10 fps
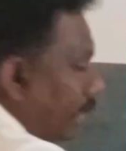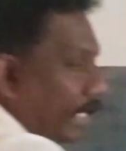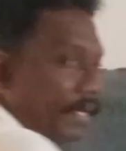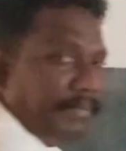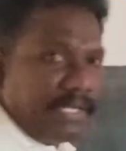
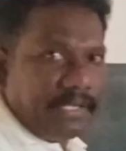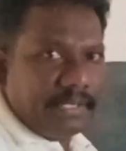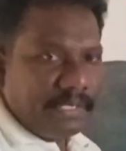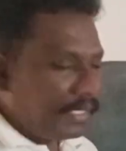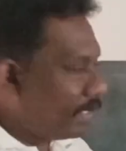it can
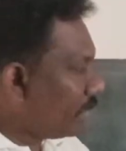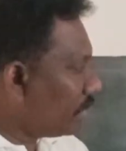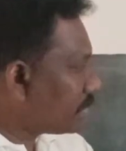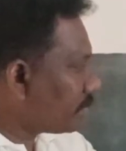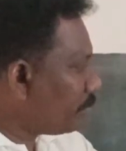be
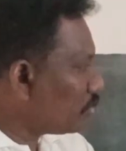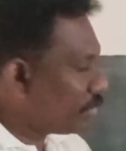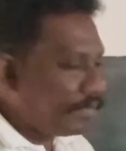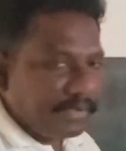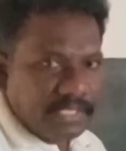written as
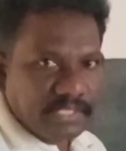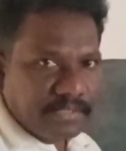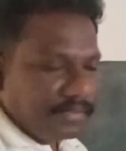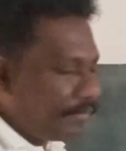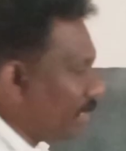positive
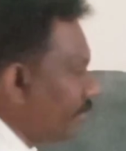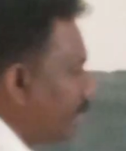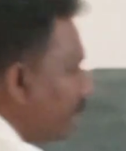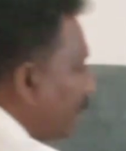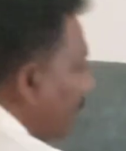x
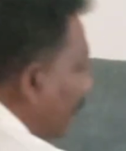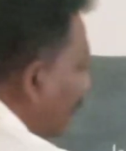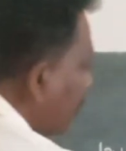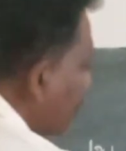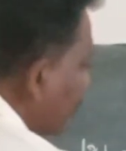whenever
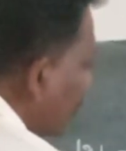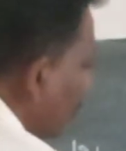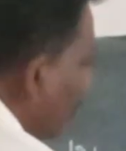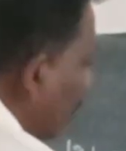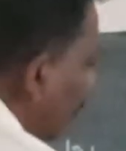x
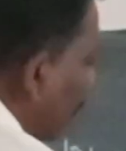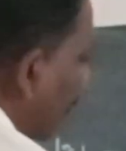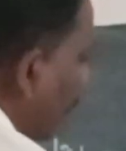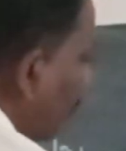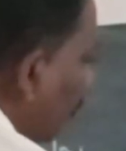
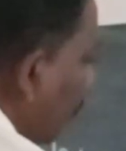greater than